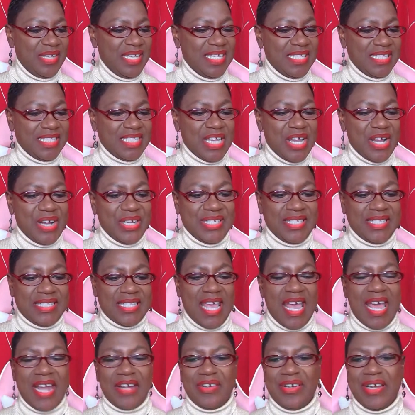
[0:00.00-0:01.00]
is your
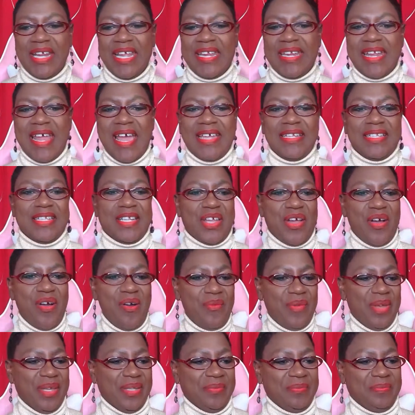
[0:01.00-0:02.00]
Saturday night
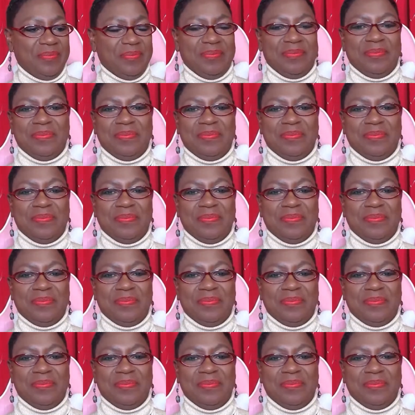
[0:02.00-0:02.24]
going?